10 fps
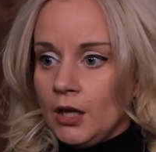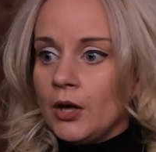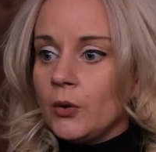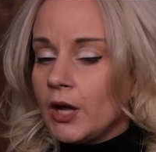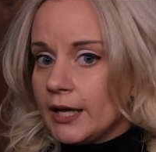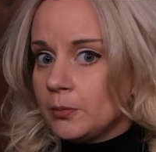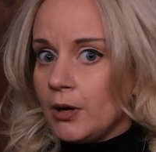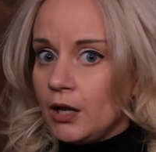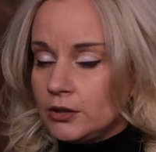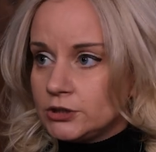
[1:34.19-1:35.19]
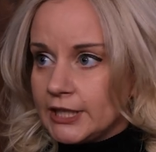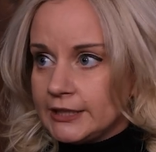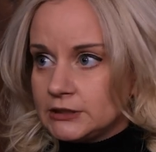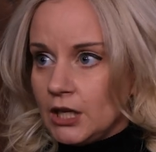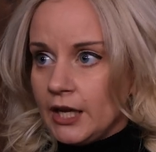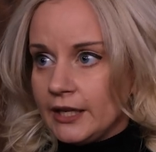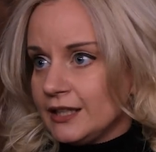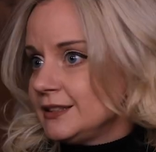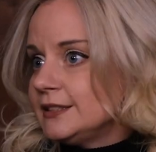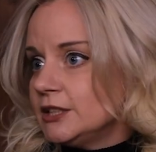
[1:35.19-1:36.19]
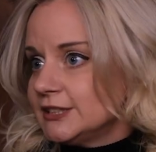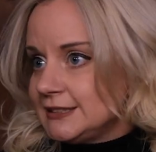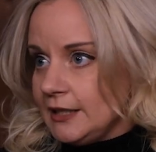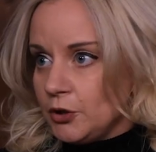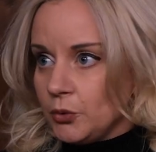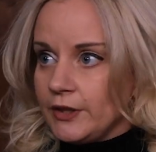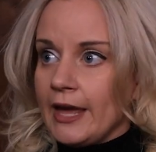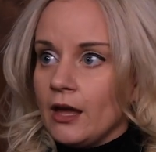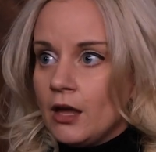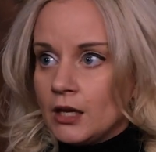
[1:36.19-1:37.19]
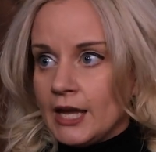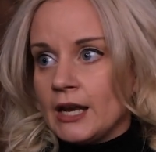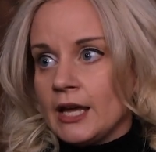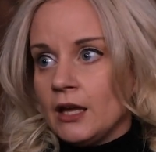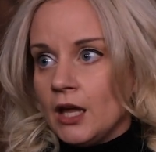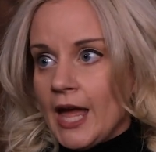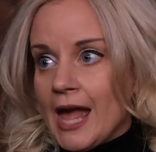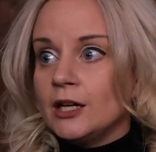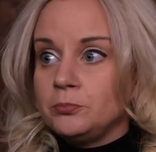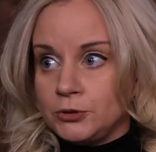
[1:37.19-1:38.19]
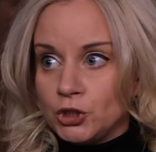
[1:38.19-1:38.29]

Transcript: Oh, I apologize. I did not see you there. Can I help